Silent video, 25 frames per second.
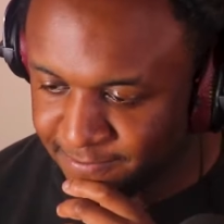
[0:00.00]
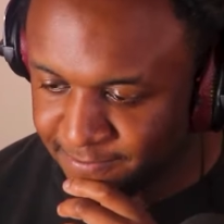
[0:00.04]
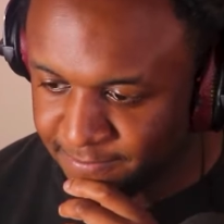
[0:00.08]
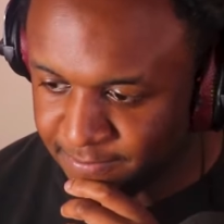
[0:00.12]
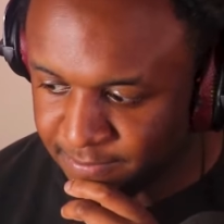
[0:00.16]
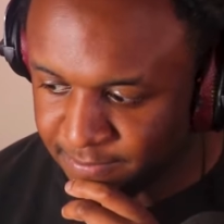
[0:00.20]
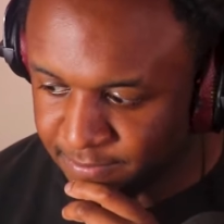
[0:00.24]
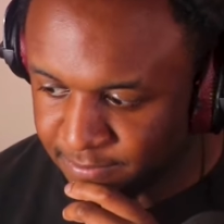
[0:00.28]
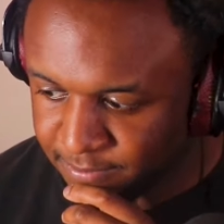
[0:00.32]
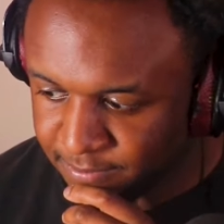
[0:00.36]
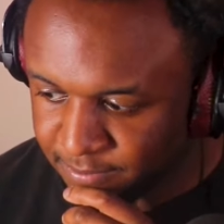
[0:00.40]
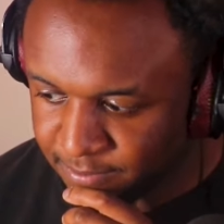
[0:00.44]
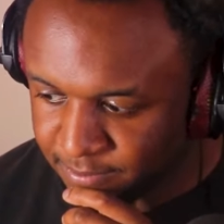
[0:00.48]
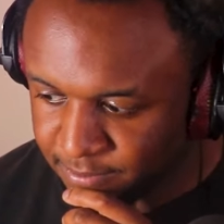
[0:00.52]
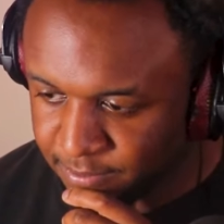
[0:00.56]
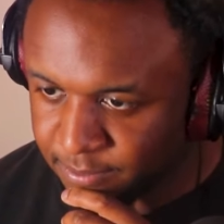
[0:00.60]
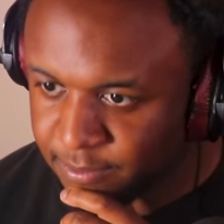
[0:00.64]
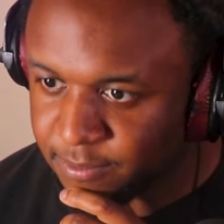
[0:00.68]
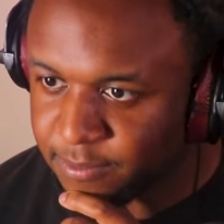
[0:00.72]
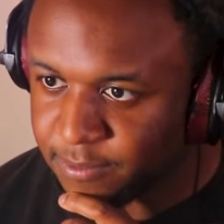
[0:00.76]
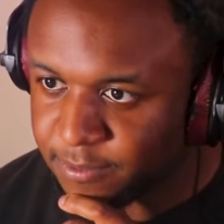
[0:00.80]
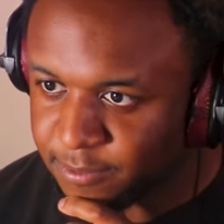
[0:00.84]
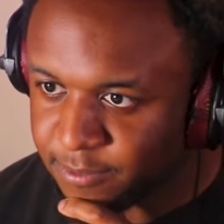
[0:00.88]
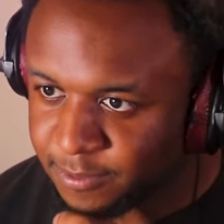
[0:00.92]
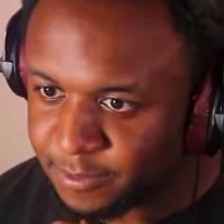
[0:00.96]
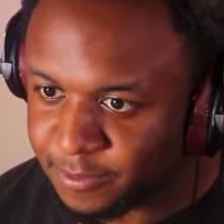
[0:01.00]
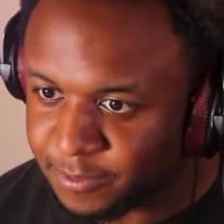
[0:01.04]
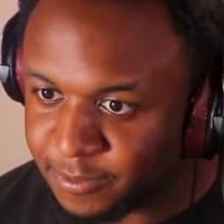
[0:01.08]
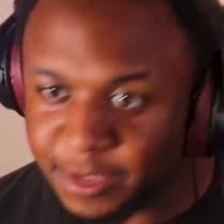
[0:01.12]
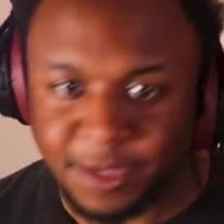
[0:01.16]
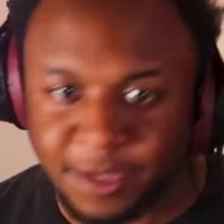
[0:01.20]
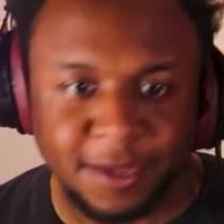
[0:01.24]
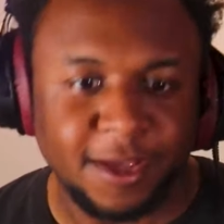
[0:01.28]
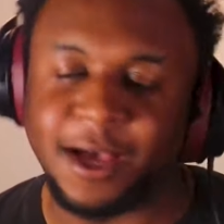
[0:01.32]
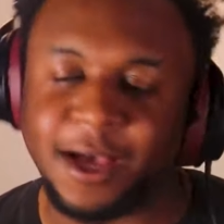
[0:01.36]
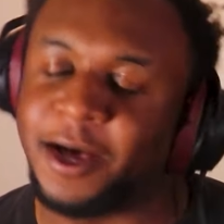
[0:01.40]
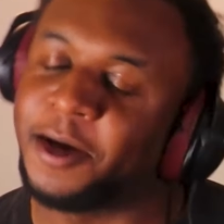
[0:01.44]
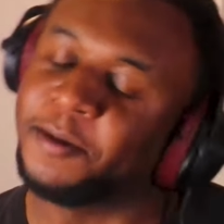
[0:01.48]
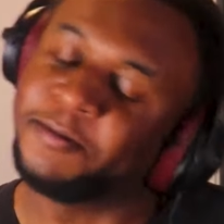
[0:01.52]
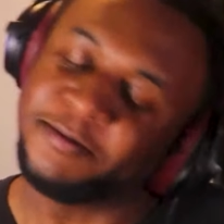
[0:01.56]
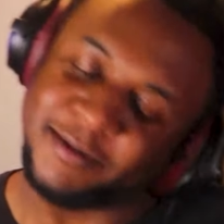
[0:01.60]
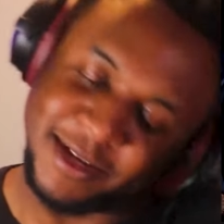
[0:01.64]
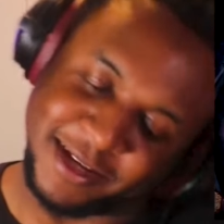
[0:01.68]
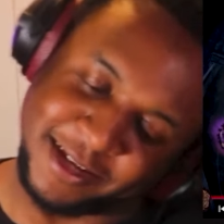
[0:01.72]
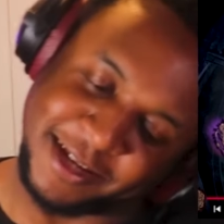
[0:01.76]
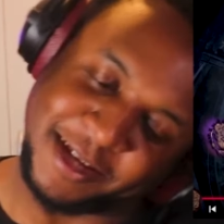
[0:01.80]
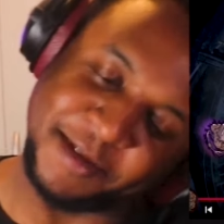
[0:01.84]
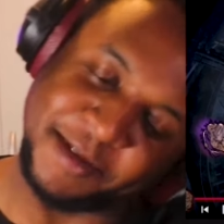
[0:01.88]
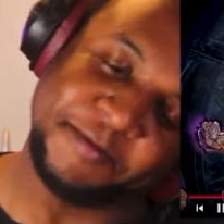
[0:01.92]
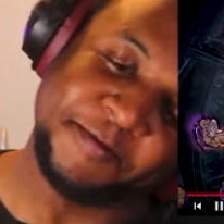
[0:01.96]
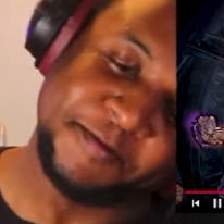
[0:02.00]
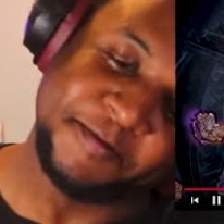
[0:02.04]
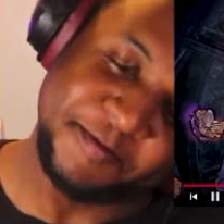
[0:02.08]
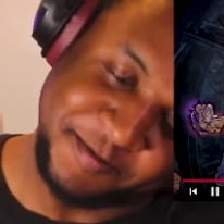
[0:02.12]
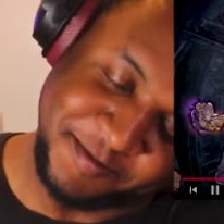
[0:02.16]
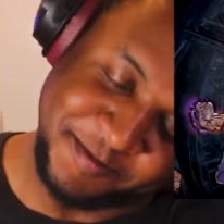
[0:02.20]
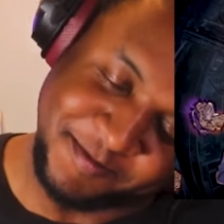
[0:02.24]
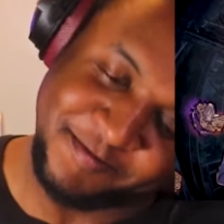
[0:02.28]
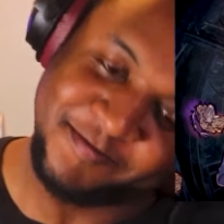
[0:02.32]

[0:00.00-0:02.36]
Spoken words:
Oh, okay.